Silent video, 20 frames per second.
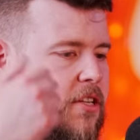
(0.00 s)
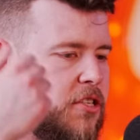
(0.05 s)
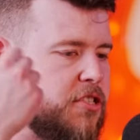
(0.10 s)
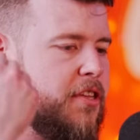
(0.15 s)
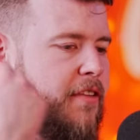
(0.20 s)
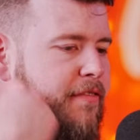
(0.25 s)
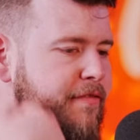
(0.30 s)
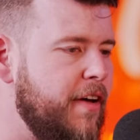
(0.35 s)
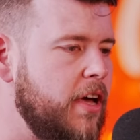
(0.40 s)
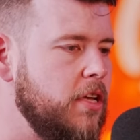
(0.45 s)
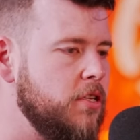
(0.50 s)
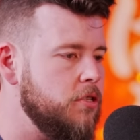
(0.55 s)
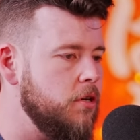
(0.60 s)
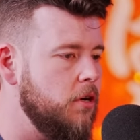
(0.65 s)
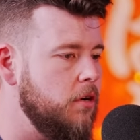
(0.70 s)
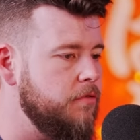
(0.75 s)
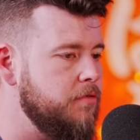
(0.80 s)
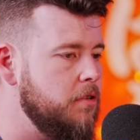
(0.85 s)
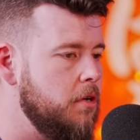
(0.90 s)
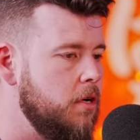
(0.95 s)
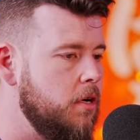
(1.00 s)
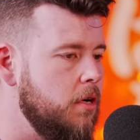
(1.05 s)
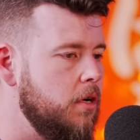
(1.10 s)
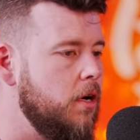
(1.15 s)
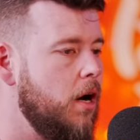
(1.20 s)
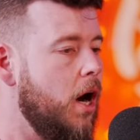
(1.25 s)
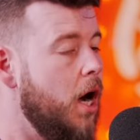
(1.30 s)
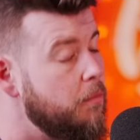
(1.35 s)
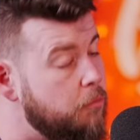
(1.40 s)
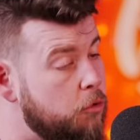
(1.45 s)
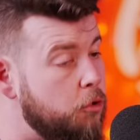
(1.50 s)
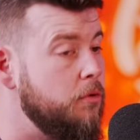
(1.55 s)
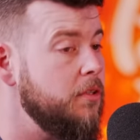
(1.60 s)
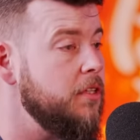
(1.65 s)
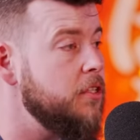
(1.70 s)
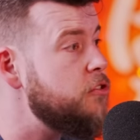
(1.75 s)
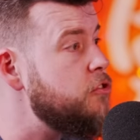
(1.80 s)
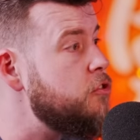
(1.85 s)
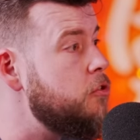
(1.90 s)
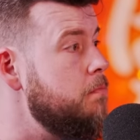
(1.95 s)
And it's the face of I'm
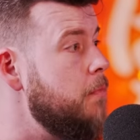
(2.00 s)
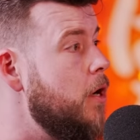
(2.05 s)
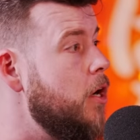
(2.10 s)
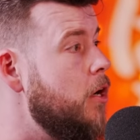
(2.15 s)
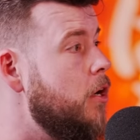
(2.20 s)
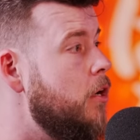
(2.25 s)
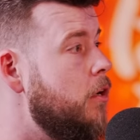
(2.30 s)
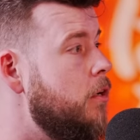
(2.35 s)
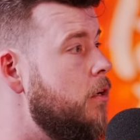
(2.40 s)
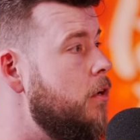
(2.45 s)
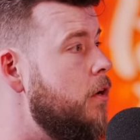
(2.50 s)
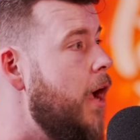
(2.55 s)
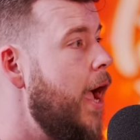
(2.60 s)
doing this tomorrow.